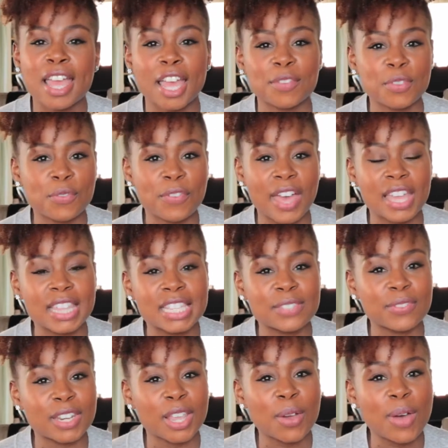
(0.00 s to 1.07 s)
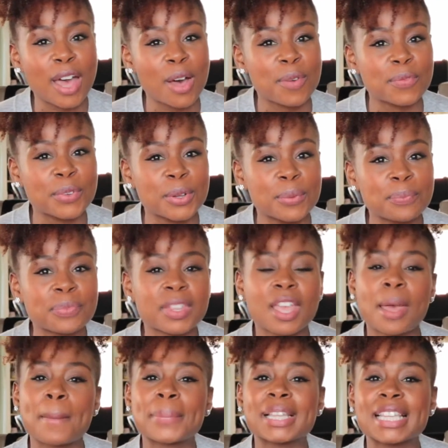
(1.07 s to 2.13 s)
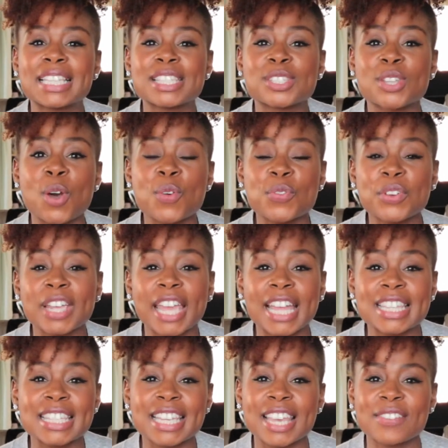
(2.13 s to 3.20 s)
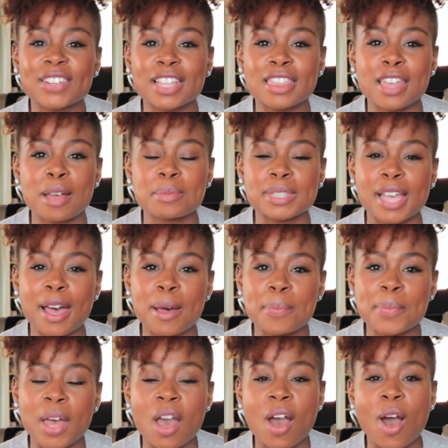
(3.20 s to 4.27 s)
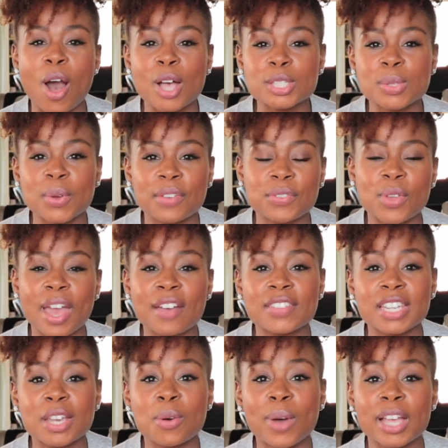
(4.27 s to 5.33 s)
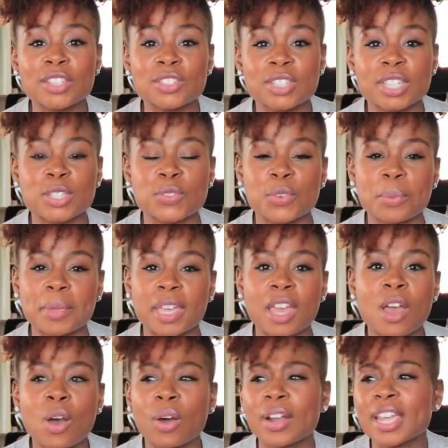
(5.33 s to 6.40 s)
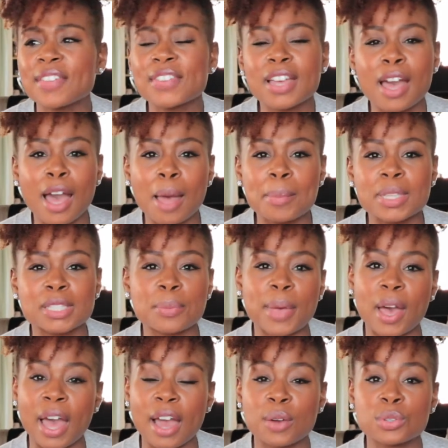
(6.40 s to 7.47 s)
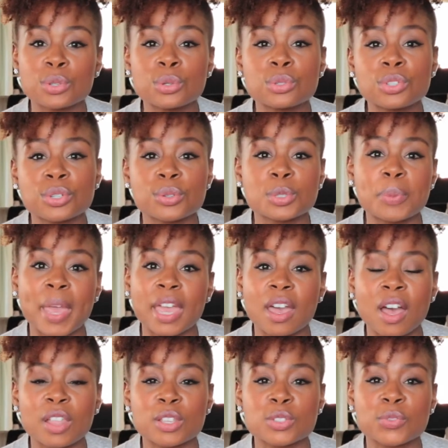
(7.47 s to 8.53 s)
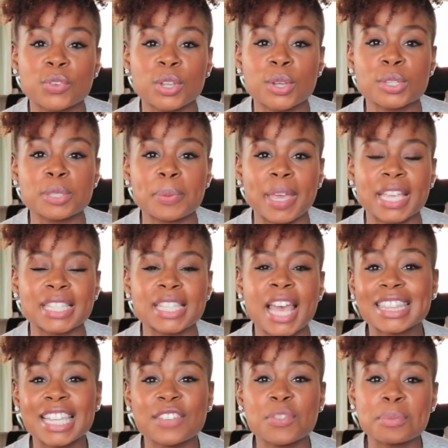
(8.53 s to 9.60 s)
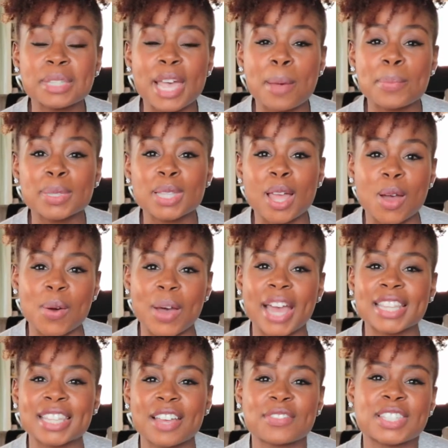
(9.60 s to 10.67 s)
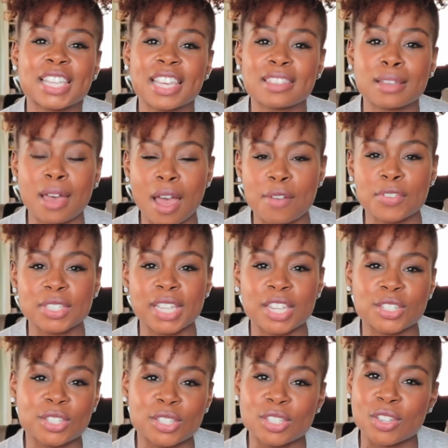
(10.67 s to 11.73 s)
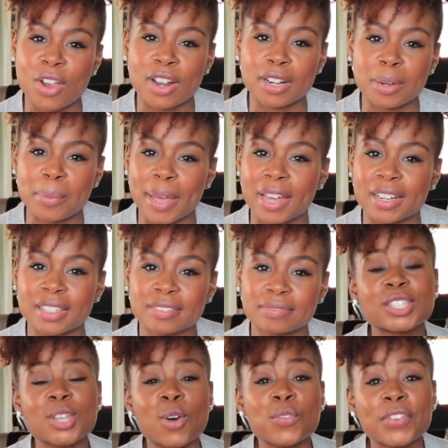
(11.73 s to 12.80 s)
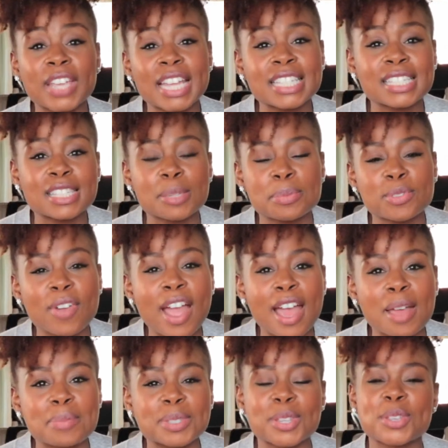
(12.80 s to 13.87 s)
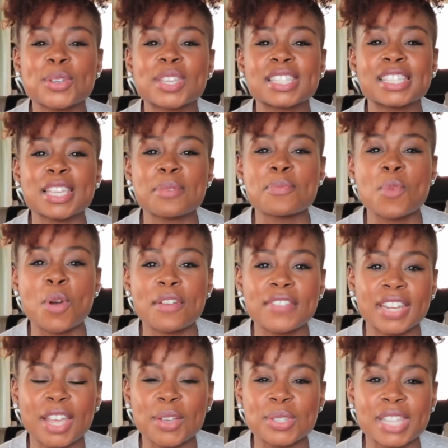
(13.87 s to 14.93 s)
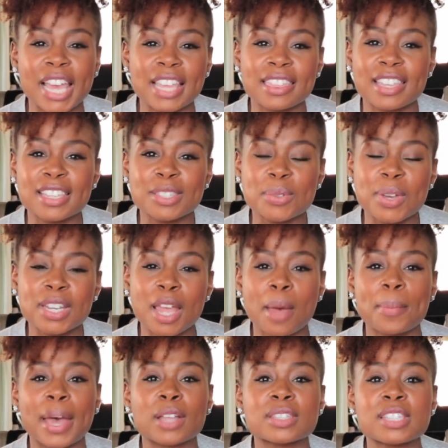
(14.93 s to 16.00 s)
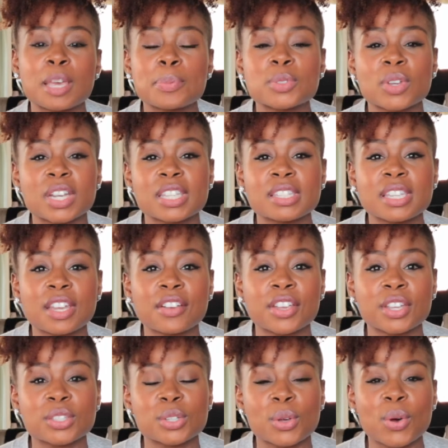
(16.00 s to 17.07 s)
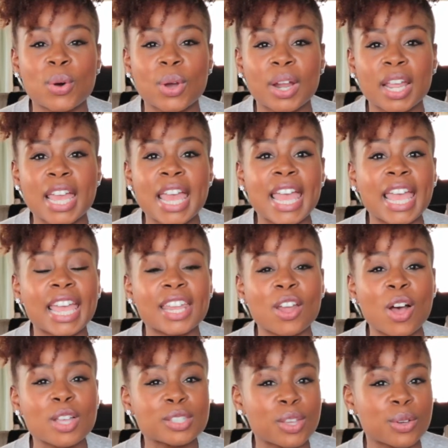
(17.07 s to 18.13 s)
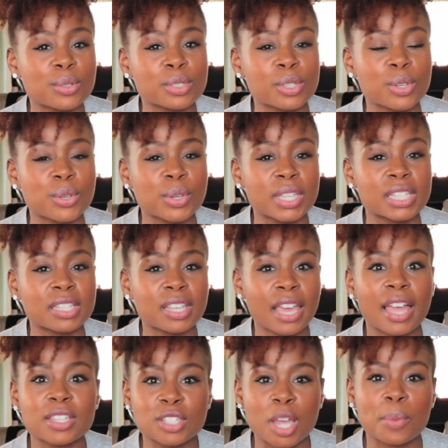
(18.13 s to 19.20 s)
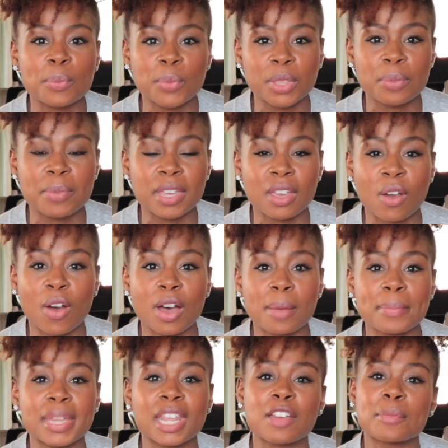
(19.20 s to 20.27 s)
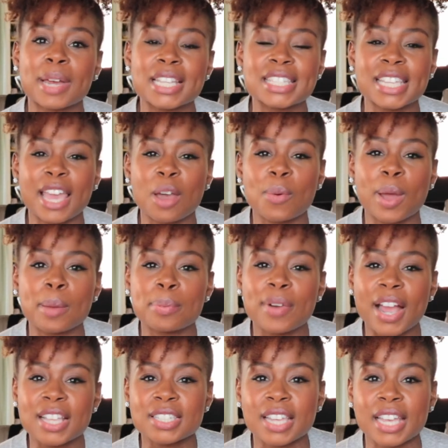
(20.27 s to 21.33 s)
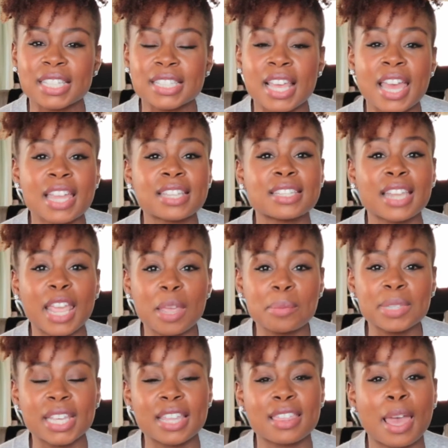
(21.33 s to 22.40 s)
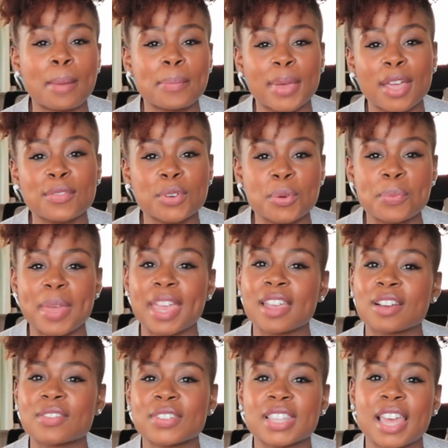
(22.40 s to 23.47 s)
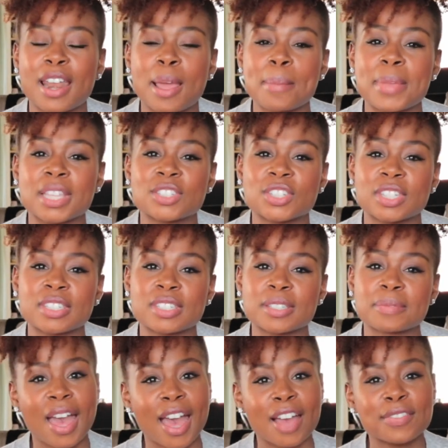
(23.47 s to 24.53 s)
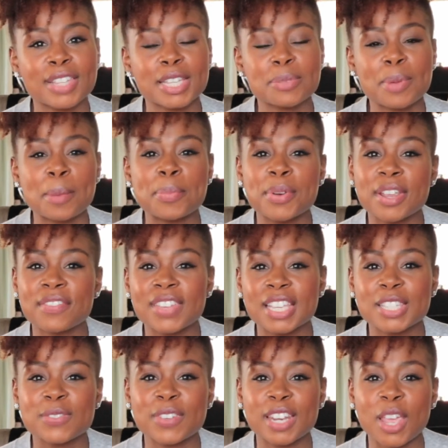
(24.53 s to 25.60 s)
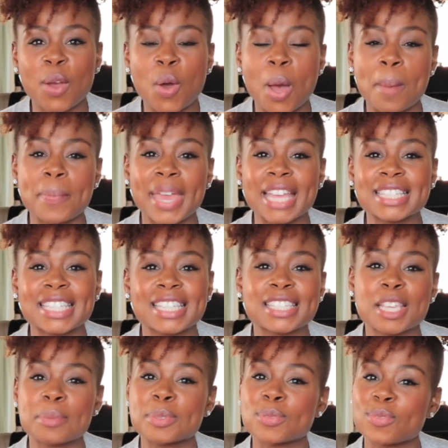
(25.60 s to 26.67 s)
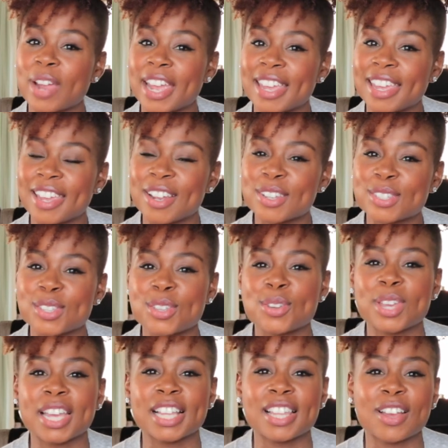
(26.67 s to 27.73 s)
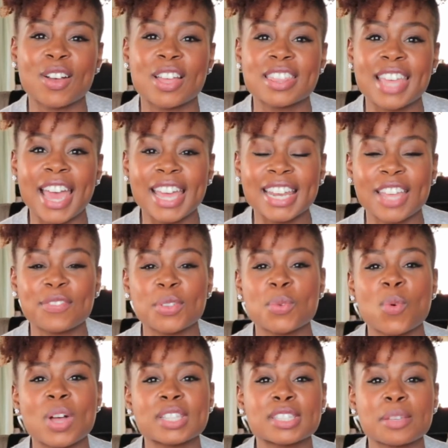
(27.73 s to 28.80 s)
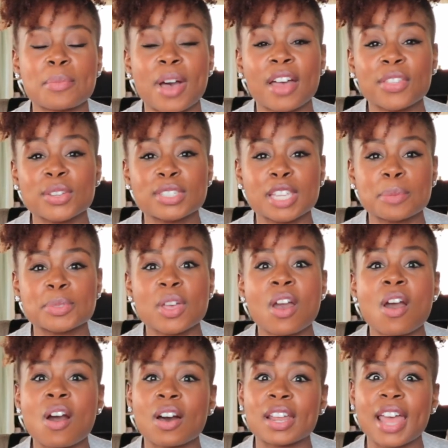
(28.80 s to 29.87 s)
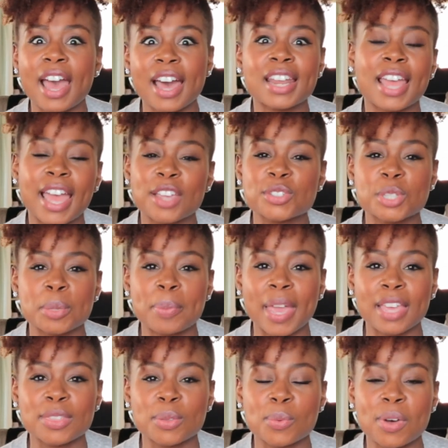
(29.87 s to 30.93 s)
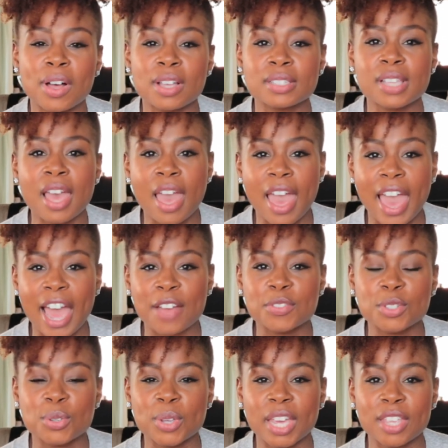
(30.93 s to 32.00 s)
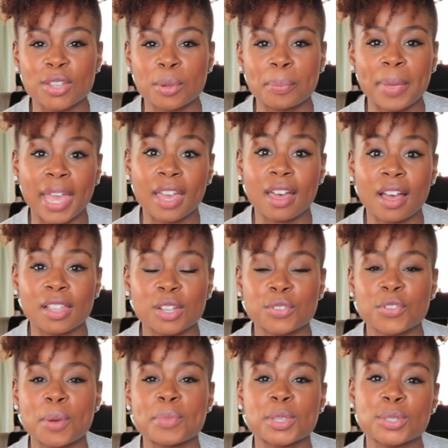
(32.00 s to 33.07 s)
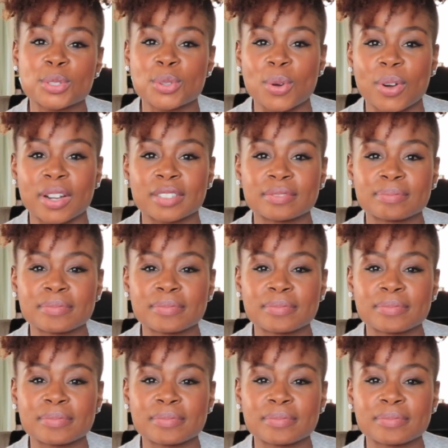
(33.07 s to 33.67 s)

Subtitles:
If you found this video helpful, please don't forget to give it a thumbs up. Also, if you have any questions for me or even comments about how you choose paint colors for your space, leave them down below. I'd love to get the conversation started about it. Don't forget to subscribe so you can see more videos like this one about tips on interior decor, and also so you can catch up with me on many of my DIY projects, namely that bedroom makeover that I mentioned. I've linked my previous video on painting tips right here, so you can click on that if you want some other tips on how to actually paint the walls after you get your paint color from the store.